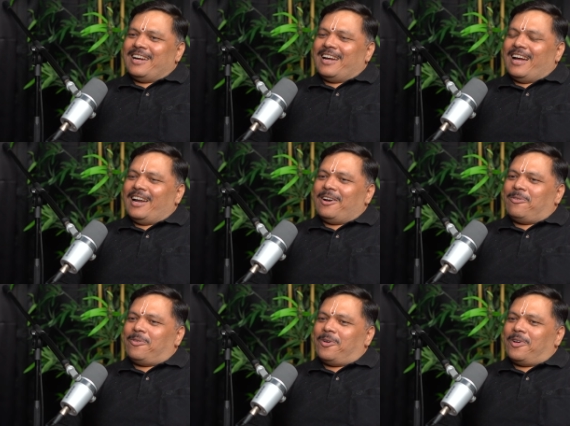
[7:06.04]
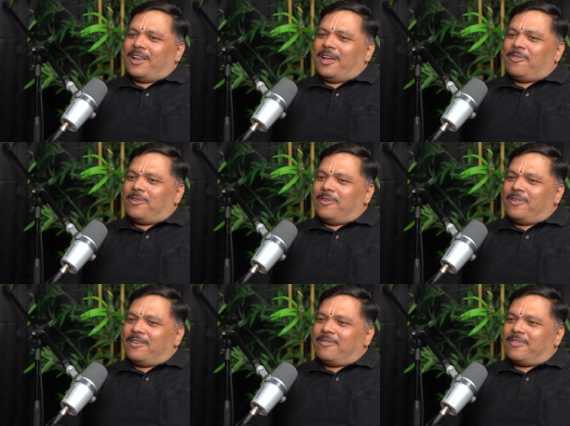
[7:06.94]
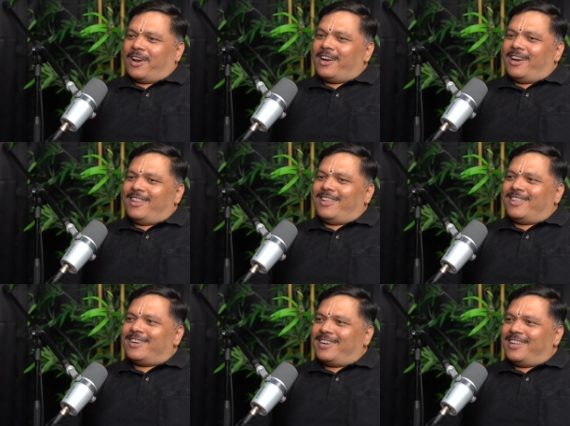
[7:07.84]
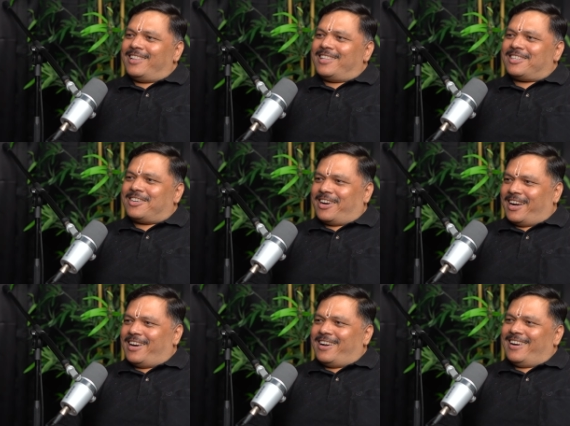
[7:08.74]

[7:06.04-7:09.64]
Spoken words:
And for everyone, Friday the 13th is dreaded.